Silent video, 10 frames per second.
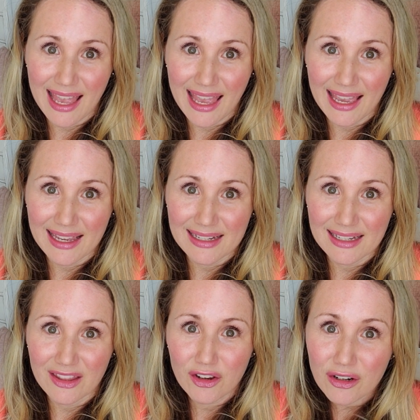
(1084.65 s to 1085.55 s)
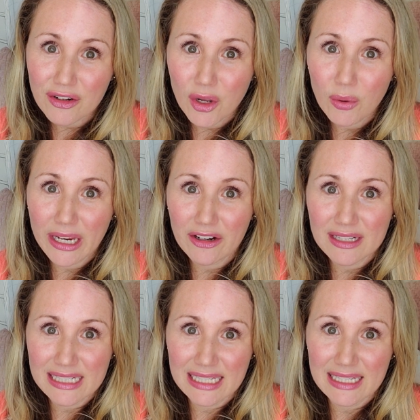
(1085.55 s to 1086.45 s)
and there are no
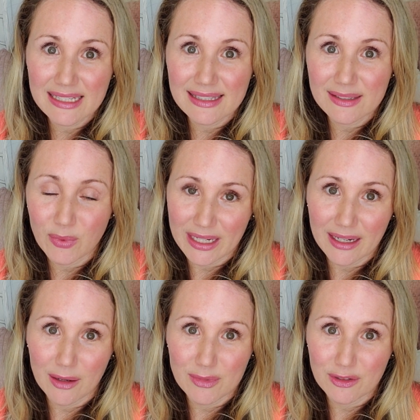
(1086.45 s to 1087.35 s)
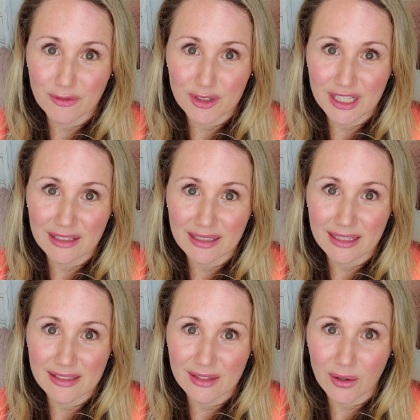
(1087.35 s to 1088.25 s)
guarantees when it comes to
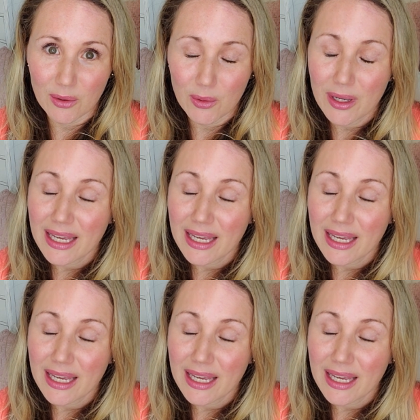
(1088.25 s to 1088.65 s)
fertility, so